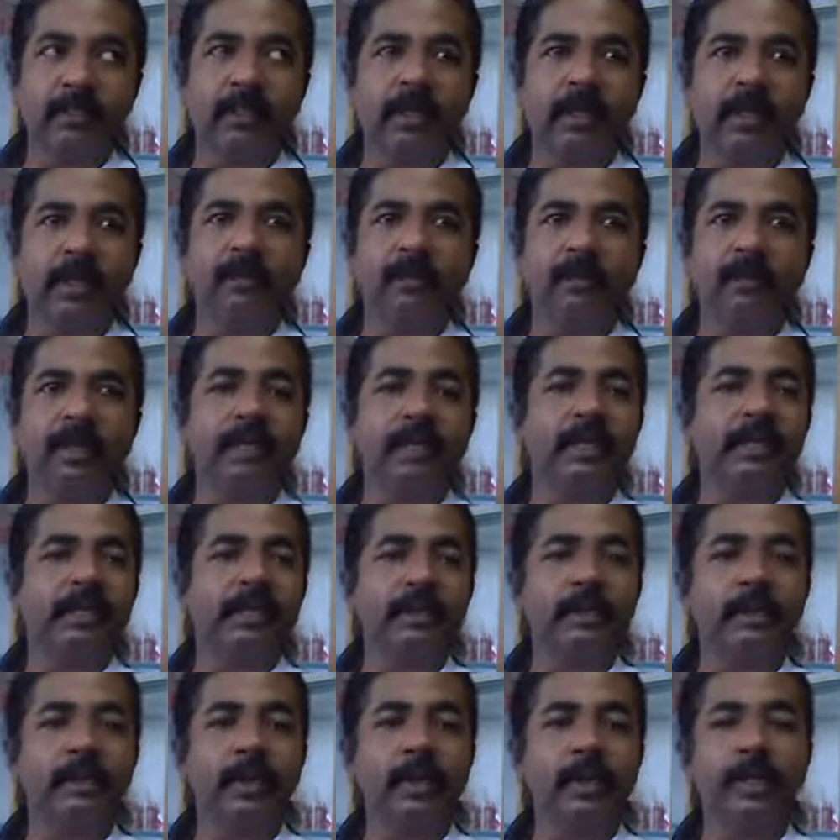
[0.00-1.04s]
Whatever it
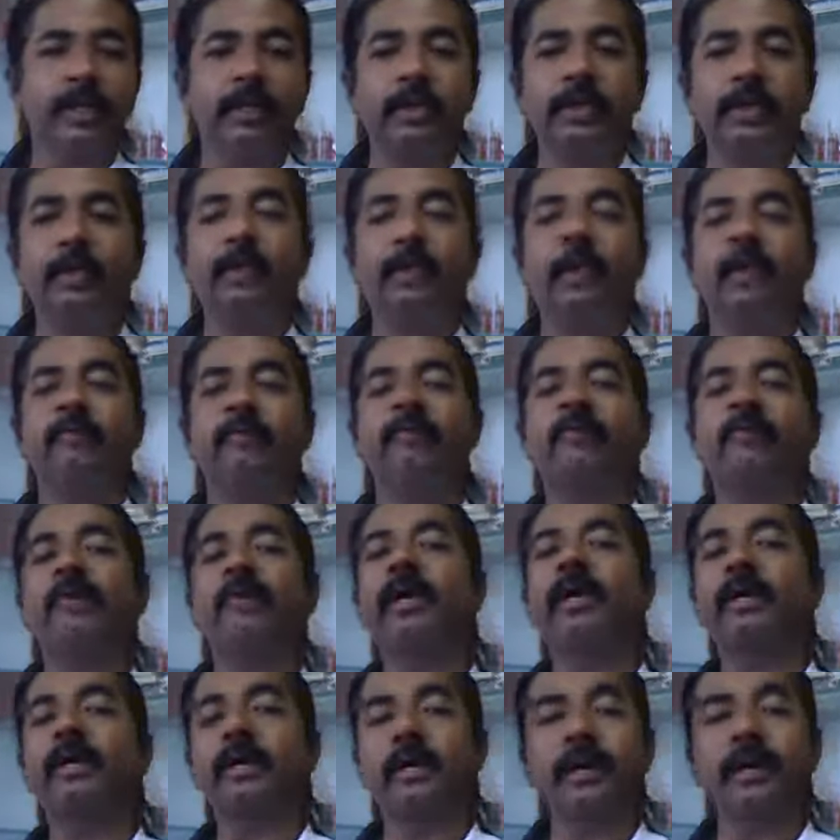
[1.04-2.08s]
is showing, you have to
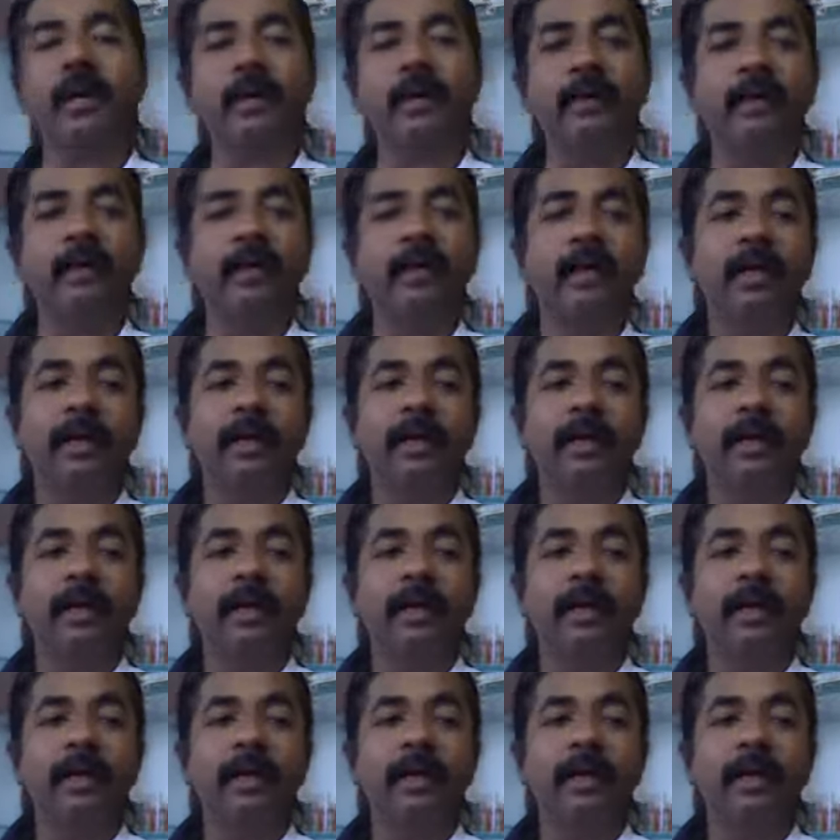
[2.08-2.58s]
get aligned.